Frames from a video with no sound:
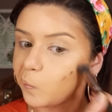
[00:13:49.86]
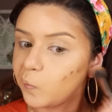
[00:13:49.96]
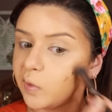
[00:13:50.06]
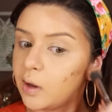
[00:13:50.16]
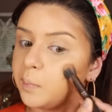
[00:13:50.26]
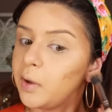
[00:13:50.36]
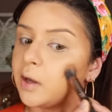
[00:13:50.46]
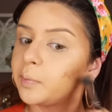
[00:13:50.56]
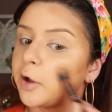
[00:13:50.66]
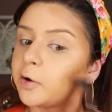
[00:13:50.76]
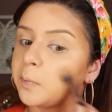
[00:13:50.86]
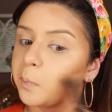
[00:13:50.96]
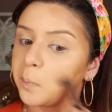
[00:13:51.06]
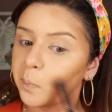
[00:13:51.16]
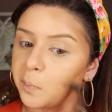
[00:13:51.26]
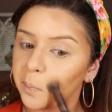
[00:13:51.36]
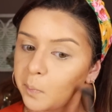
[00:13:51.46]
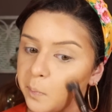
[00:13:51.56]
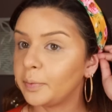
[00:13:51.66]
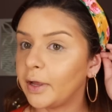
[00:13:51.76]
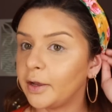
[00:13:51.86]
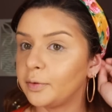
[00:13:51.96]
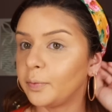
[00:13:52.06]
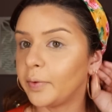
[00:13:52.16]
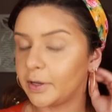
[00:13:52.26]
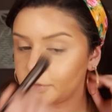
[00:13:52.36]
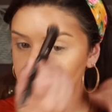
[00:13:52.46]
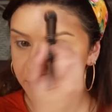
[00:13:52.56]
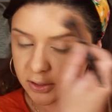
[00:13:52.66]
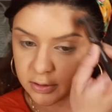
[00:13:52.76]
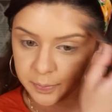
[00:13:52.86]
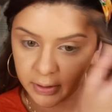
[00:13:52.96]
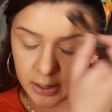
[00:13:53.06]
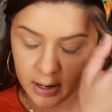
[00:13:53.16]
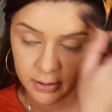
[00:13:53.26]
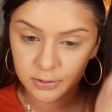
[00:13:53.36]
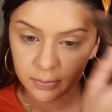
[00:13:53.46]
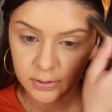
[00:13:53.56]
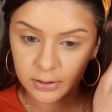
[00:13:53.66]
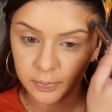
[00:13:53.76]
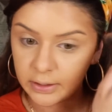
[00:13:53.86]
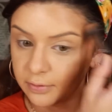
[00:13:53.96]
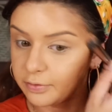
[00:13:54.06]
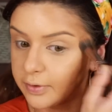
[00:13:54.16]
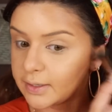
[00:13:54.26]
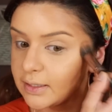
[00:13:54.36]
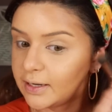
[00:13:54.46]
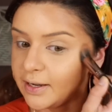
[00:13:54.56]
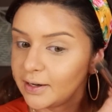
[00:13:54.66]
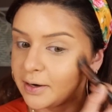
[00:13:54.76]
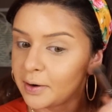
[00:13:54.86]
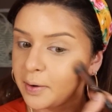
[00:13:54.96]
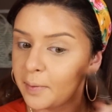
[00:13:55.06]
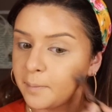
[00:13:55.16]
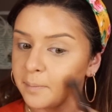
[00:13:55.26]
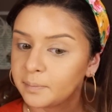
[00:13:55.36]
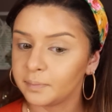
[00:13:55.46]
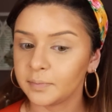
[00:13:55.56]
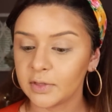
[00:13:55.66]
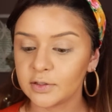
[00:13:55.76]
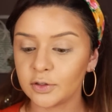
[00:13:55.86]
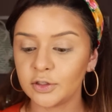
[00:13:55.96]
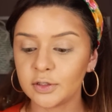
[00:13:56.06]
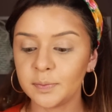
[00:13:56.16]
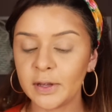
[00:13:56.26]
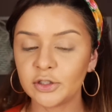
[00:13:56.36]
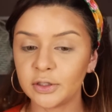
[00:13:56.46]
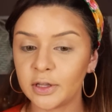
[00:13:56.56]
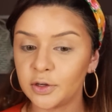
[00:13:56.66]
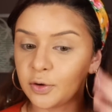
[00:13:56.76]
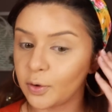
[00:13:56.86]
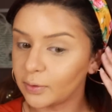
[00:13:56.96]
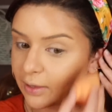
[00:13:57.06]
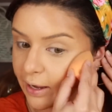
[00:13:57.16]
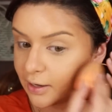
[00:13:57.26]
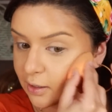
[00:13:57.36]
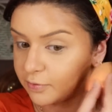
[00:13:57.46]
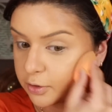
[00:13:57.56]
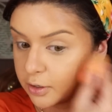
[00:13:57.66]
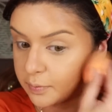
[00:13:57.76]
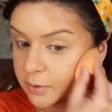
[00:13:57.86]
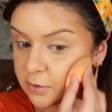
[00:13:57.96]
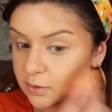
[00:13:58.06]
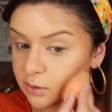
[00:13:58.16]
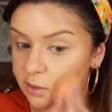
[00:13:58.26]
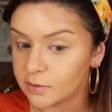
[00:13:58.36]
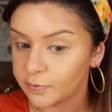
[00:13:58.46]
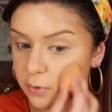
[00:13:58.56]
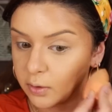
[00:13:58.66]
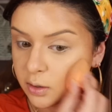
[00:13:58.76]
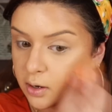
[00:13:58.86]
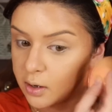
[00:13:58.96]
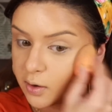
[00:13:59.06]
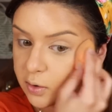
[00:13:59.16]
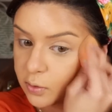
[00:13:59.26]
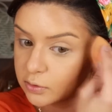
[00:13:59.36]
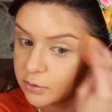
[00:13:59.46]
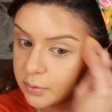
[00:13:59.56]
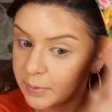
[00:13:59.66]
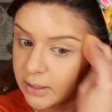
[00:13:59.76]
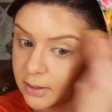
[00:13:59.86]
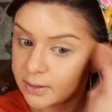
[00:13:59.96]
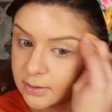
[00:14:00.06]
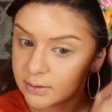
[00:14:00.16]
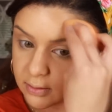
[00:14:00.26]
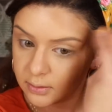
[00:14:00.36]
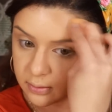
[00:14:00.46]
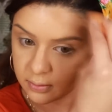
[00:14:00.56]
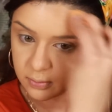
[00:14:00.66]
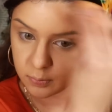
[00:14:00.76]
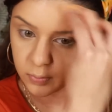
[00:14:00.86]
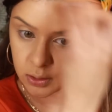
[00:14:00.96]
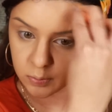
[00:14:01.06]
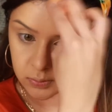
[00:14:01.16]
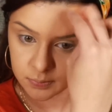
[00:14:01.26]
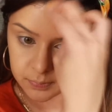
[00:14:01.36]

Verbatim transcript: I'm not mad about it applied way too much, but I do think we can fix it. so just make sure that you go light if you're going to be using this for contour because, whoa.